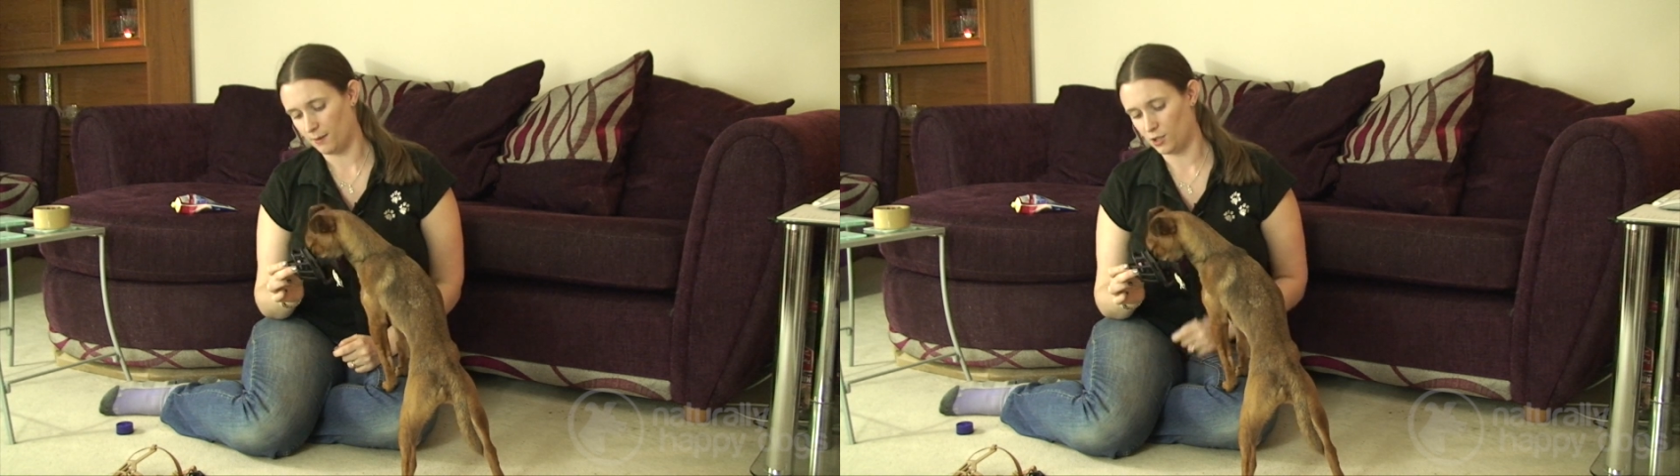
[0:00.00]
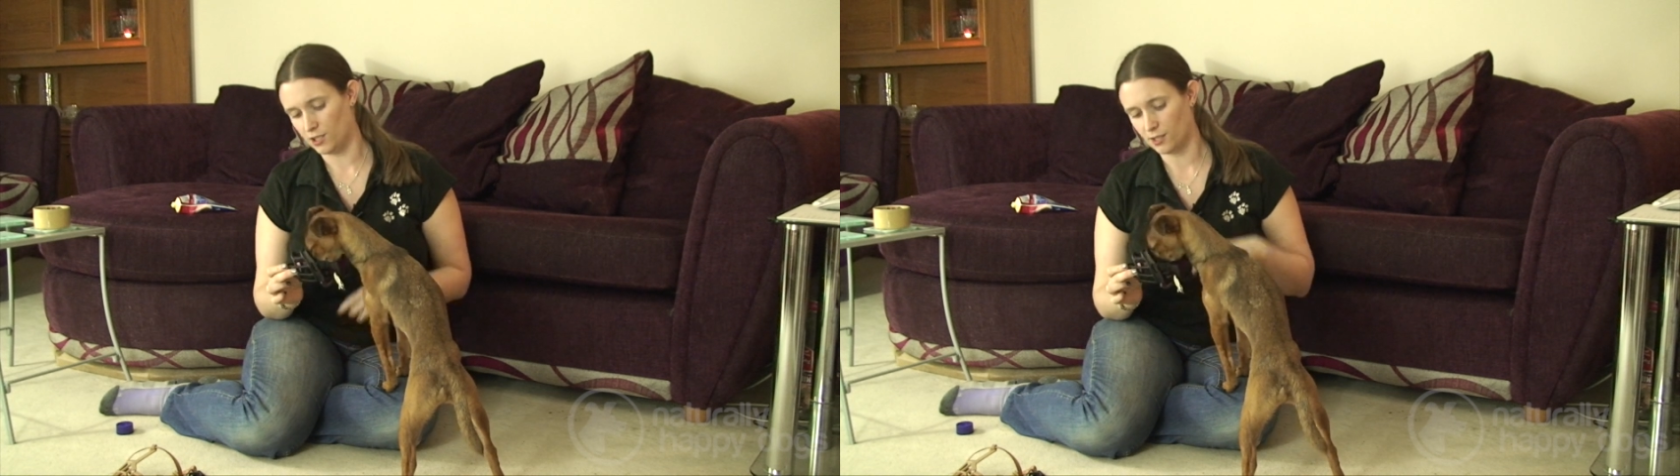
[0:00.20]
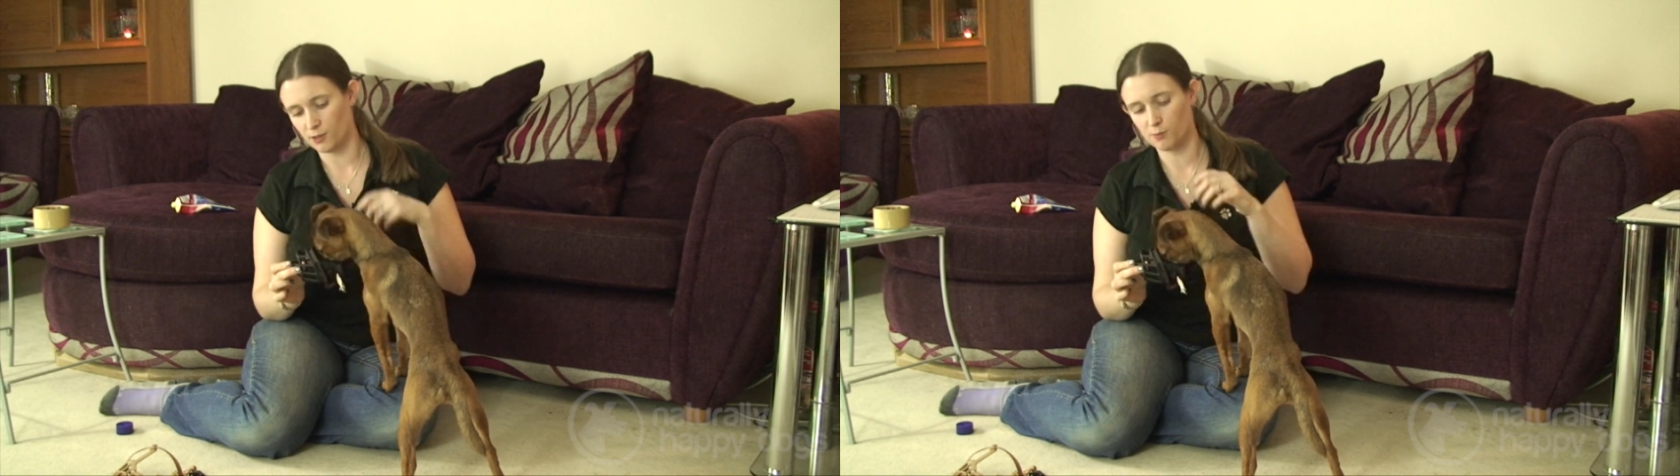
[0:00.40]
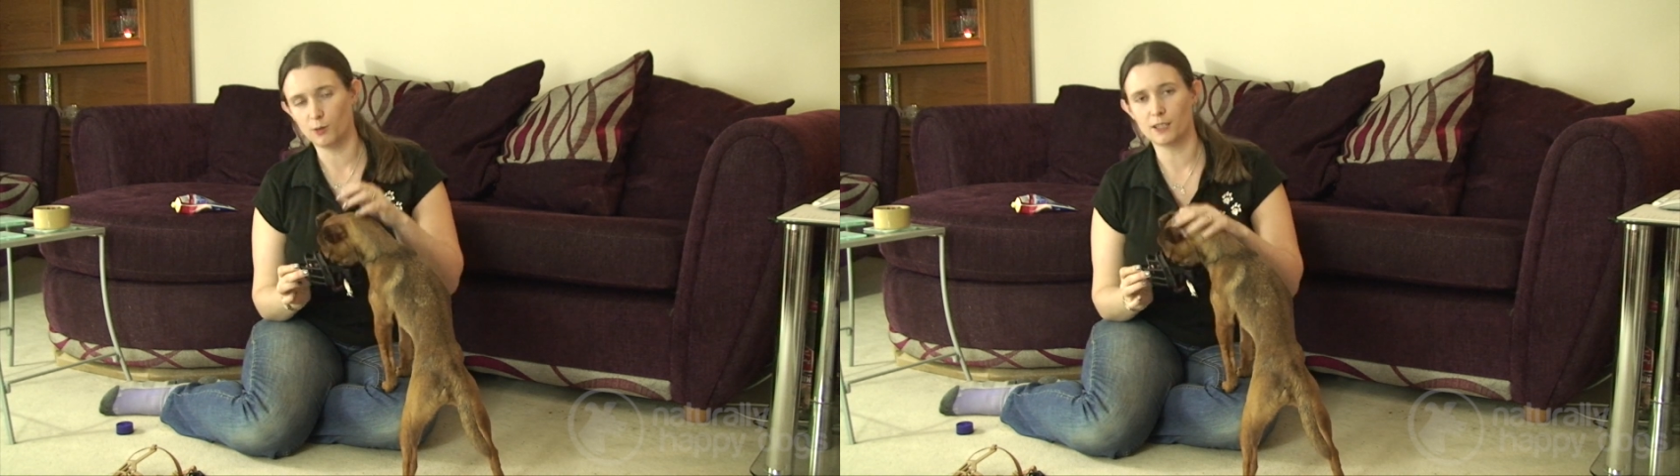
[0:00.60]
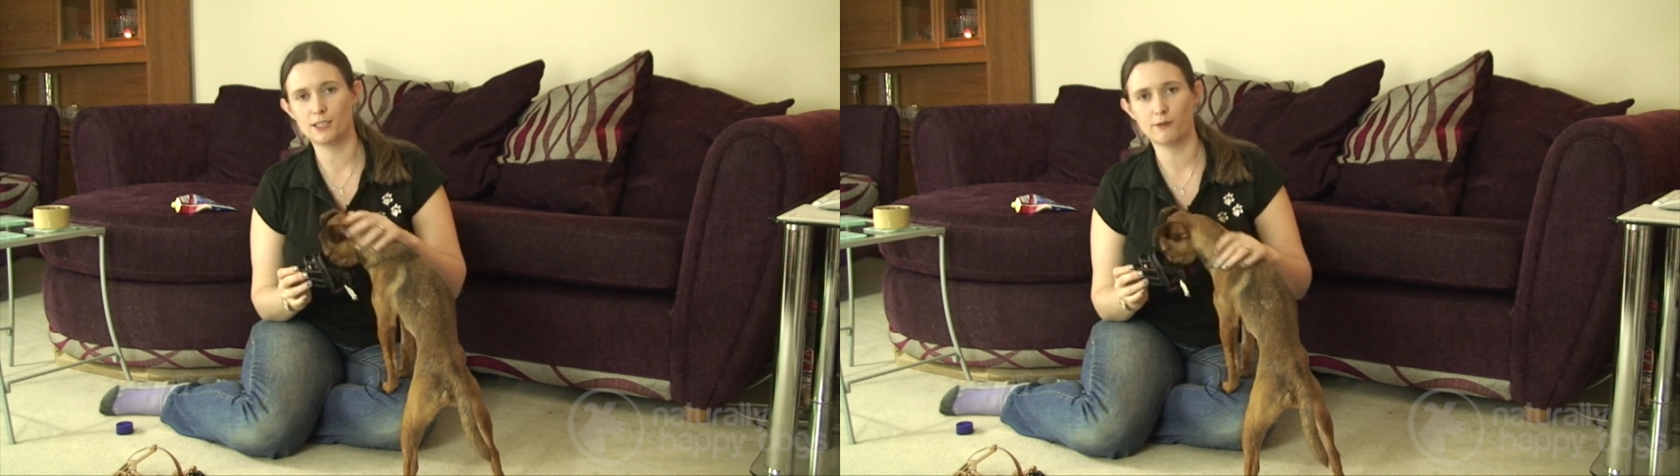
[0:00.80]
She's so
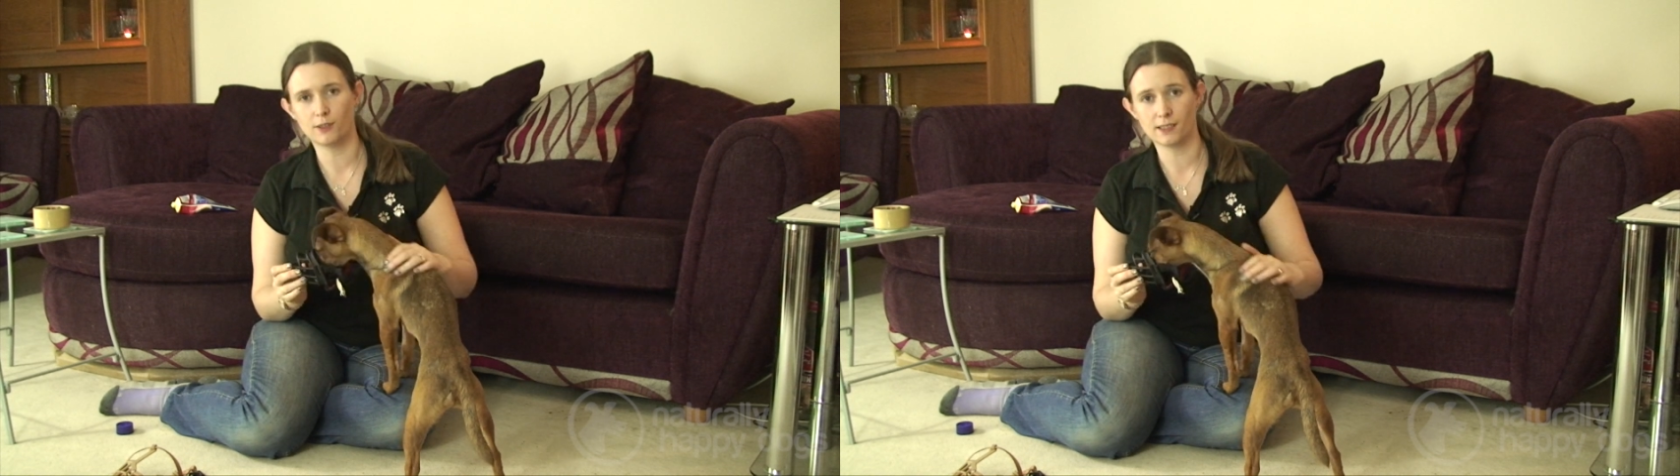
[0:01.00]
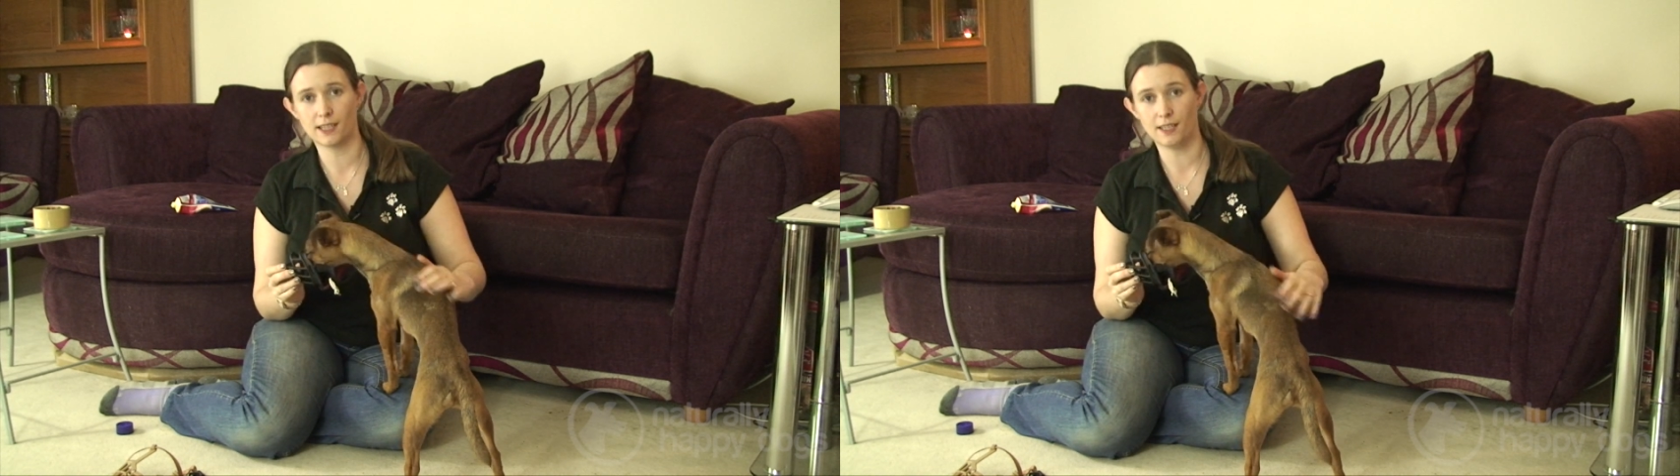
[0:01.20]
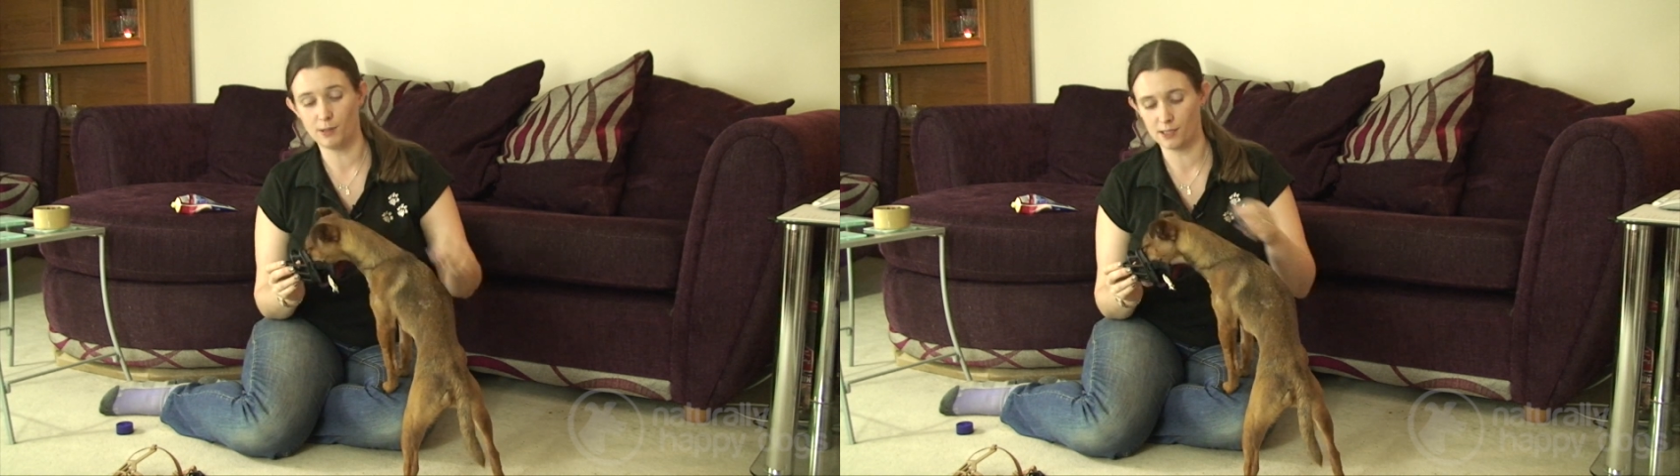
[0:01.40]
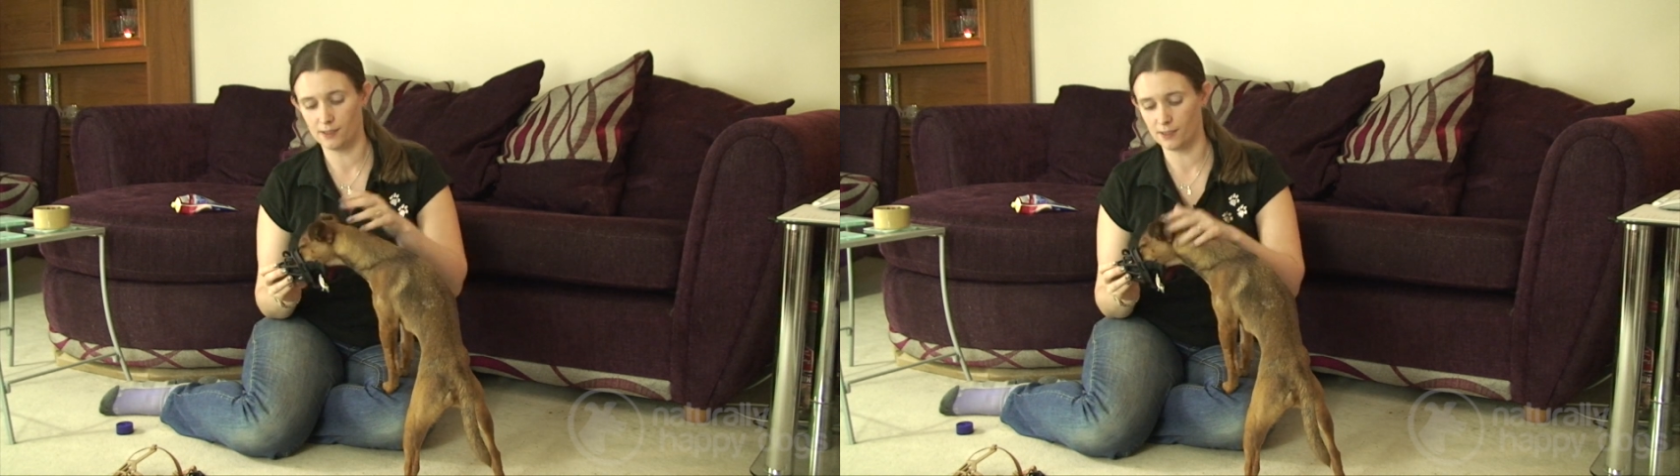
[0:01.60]
small it's difficult to get a muzzle